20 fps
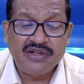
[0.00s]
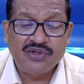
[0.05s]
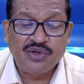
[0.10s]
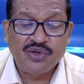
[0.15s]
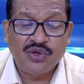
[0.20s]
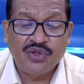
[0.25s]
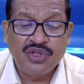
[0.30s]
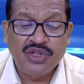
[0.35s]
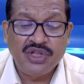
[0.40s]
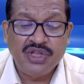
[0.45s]

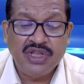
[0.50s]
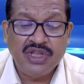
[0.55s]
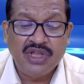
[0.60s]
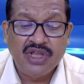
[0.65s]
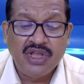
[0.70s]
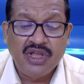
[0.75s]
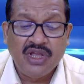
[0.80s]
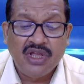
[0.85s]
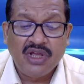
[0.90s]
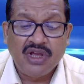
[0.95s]
So the
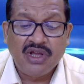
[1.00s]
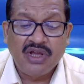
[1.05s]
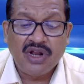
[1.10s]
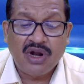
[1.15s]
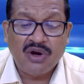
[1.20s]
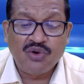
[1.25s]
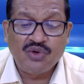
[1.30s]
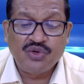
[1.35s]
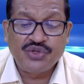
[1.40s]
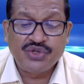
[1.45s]

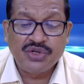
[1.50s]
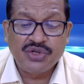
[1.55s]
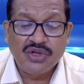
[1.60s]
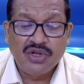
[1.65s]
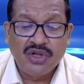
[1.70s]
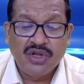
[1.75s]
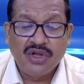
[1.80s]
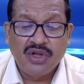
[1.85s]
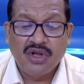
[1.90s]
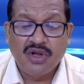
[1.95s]
grounds
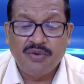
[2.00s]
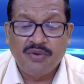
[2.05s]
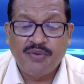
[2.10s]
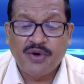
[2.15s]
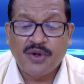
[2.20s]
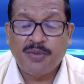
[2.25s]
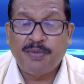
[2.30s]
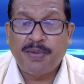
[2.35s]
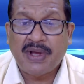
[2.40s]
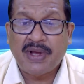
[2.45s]

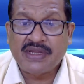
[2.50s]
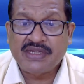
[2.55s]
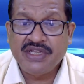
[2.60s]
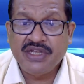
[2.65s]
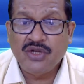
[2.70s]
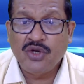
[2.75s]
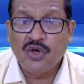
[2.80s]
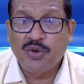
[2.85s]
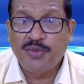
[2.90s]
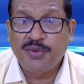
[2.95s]
for
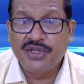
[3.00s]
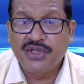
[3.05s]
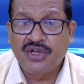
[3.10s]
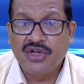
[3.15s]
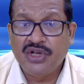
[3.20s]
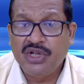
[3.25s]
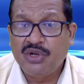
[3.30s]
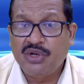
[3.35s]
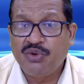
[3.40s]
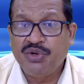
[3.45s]
passing over the
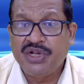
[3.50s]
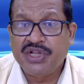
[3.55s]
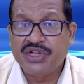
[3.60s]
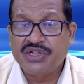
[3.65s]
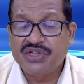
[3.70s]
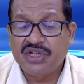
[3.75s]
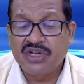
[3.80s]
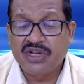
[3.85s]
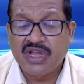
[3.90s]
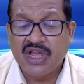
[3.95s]

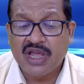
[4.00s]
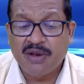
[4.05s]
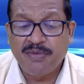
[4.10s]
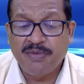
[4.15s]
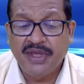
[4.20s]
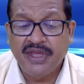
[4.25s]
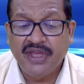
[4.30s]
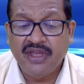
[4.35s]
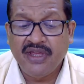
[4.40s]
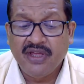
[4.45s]
liquidation can
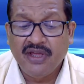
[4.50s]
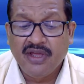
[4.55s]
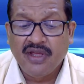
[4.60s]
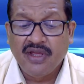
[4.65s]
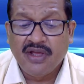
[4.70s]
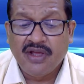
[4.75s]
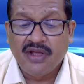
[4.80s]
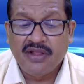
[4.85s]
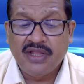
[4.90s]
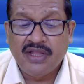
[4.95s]
be
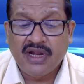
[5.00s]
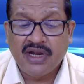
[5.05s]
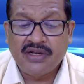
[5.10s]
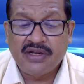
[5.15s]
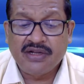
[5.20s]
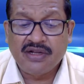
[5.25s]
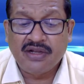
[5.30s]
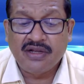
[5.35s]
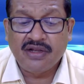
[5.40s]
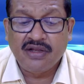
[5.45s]
that
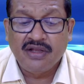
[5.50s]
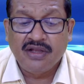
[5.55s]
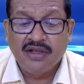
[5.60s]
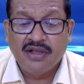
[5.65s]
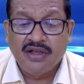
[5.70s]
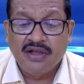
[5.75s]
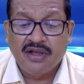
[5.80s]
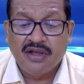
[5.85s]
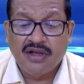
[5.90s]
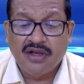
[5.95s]

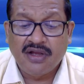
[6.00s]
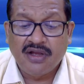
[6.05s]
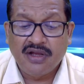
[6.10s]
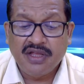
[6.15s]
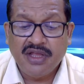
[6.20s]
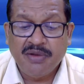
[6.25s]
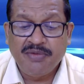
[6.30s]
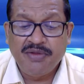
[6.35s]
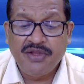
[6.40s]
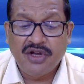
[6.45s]

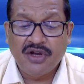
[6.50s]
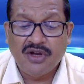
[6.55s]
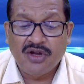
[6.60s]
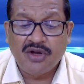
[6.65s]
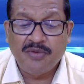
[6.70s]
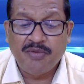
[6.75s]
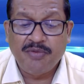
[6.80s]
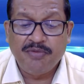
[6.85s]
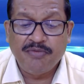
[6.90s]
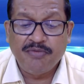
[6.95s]
if
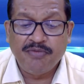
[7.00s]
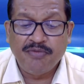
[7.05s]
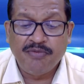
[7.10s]
the